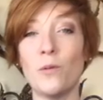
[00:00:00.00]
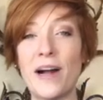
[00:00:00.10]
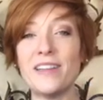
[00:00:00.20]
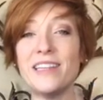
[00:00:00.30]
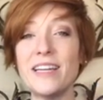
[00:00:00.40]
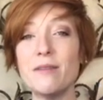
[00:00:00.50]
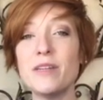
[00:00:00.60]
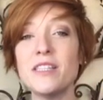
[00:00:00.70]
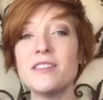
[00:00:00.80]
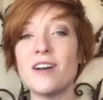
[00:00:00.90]
While
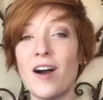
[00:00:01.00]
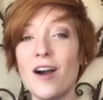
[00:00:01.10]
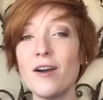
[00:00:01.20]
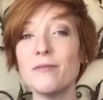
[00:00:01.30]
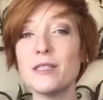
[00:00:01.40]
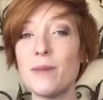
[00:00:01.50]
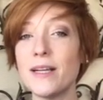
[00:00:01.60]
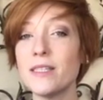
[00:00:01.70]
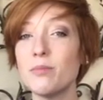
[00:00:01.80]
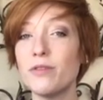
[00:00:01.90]
ligaments are
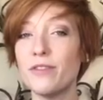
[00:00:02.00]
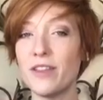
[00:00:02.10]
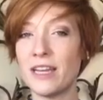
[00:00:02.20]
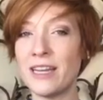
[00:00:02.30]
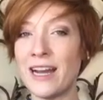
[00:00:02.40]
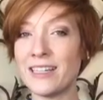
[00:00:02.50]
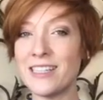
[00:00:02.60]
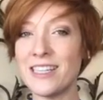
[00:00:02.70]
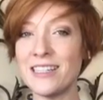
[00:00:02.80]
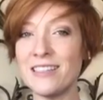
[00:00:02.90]
responsible for the
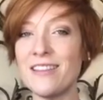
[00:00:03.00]
connecting,